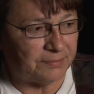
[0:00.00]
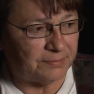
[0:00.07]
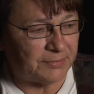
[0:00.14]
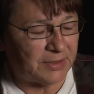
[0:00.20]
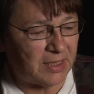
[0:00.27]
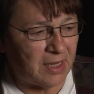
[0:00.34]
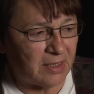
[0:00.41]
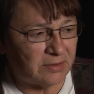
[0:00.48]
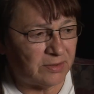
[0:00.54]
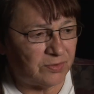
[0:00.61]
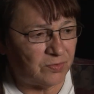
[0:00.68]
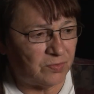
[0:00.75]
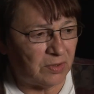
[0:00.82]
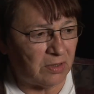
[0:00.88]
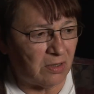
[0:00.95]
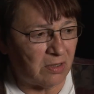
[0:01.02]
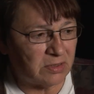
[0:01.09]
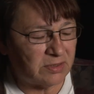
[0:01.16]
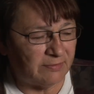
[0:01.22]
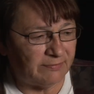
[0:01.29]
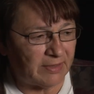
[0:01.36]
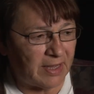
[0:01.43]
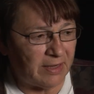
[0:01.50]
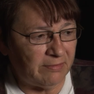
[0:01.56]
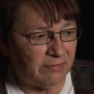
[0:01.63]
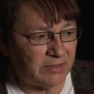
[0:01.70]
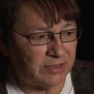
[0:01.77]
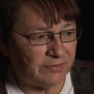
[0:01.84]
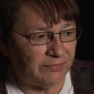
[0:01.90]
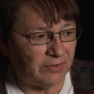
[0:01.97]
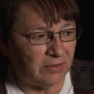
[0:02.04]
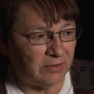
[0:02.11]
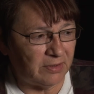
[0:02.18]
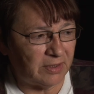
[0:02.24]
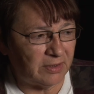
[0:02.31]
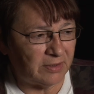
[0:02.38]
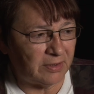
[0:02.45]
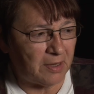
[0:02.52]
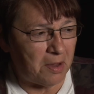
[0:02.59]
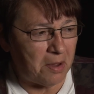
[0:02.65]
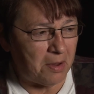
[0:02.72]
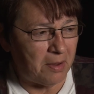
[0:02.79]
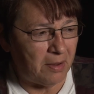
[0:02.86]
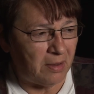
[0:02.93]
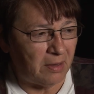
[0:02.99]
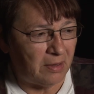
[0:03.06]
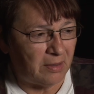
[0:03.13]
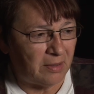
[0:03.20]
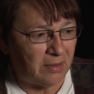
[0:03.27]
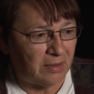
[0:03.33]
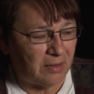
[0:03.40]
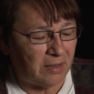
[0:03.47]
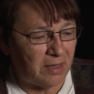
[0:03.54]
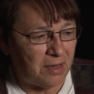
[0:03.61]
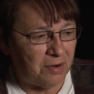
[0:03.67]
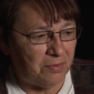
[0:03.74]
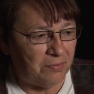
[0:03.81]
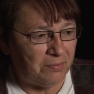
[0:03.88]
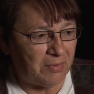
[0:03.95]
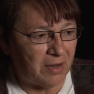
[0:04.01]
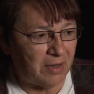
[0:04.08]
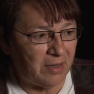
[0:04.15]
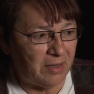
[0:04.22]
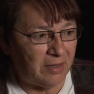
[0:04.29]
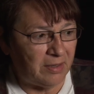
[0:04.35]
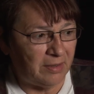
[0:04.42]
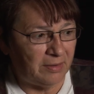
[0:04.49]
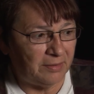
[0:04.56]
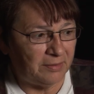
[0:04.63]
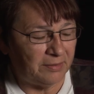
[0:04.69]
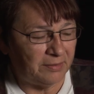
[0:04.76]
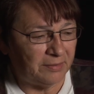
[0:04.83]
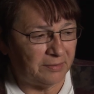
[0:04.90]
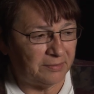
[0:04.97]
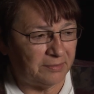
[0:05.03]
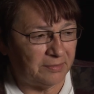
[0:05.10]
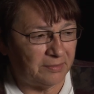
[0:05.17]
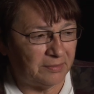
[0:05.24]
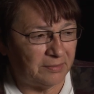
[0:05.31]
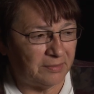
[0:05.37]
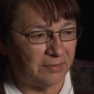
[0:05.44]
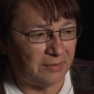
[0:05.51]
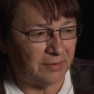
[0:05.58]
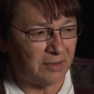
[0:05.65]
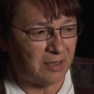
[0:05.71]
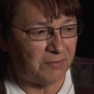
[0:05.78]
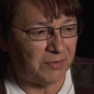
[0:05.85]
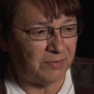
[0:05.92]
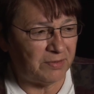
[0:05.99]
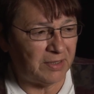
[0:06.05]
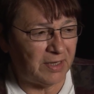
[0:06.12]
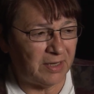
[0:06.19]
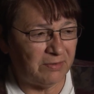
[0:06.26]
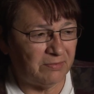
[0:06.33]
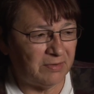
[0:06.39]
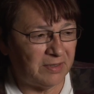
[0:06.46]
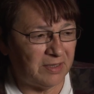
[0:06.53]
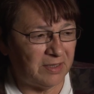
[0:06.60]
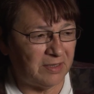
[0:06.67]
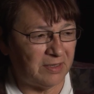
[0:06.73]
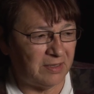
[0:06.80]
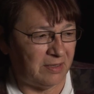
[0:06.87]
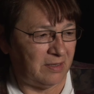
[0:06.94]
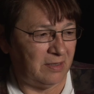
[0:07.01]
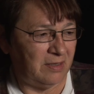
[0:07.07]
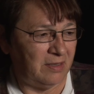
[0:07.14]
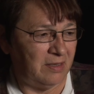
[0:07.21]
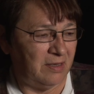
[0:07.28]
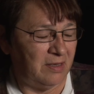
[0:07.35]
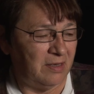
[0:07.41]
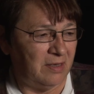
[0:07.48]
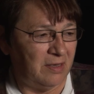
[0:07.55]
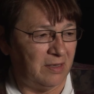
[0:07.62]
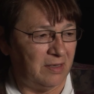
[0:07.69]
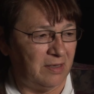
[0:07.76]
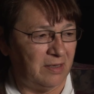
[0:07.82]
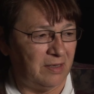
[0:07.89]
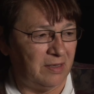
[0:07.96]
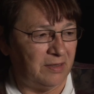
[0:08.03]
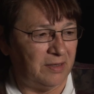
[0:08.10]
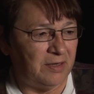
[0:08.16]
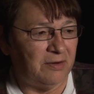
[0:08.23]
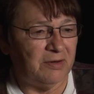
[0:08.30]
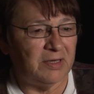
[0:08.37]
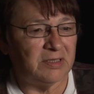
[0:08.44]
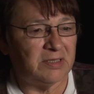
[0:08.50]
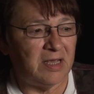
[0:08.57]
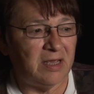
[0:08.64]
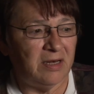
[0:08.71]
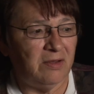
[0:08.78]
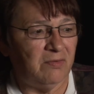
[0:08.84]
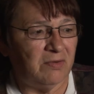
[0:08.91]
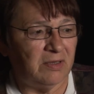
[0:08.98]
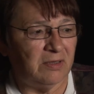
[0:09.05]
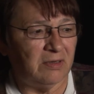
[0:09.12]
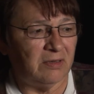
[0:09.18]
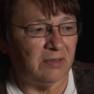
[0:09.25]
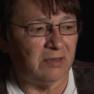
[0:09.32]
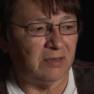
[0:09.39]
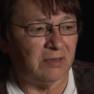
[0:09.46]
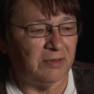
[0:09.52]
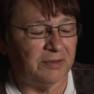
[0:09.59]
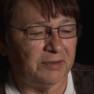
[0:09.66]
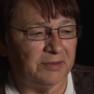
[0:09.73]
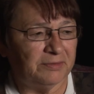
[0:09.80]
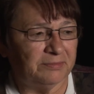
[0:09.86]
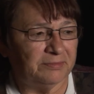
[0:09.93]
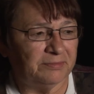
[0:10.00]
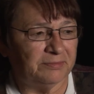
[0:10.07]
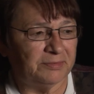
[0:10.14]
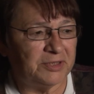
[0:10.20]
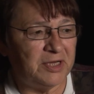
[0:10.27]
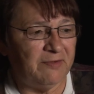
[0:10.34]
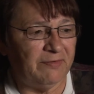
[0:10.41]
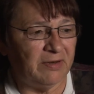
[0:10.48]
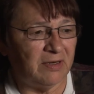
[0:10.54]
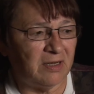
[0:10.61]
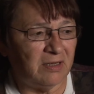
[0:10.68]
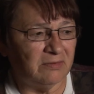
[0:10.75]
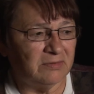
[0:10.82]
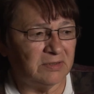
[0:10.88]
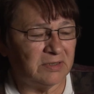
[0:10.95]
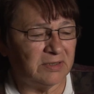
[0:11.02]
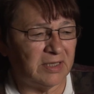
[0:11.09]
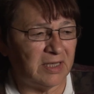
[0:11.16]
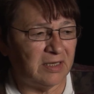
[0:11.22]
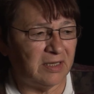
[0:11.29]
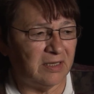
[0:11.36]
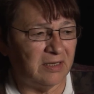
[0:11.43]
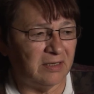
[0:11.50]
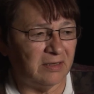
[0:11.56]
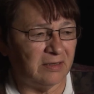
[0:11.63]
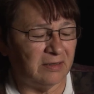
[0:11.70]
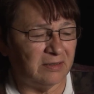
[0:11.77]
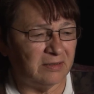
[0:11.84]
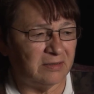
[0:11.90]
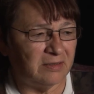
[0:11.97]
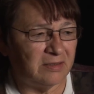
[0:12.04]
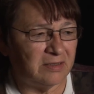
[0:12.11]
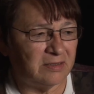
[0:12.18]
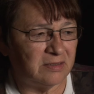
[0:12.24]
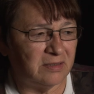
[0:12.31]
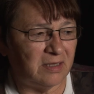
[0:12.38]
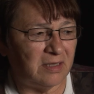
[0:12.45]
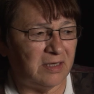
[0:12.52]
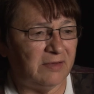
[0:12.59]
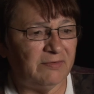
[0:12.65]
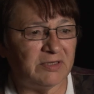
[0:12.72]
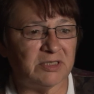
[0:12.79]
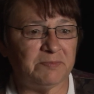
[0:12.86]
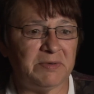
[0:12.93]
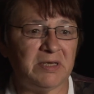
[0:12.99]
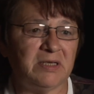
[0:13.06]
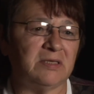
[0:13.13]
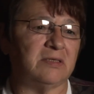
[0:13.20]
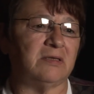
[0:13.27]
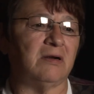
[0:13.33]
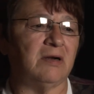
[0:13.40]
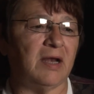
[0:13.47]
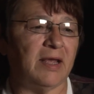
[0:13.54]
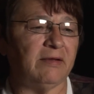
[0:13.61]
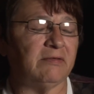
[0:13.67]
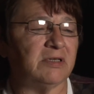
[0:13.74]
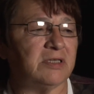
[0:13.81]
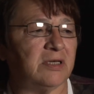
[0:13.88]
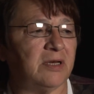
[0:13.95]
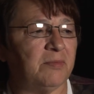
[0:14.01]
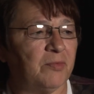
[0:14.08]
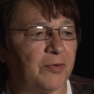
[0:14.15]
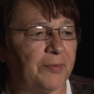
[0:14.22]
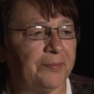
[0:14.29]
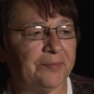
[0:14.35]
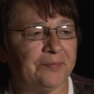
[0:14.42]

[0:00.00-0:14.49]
it has to do with loss of language. If you look at the, I know my community, I don't think there is anyone on our chief and council that can that even speaks our language anymore.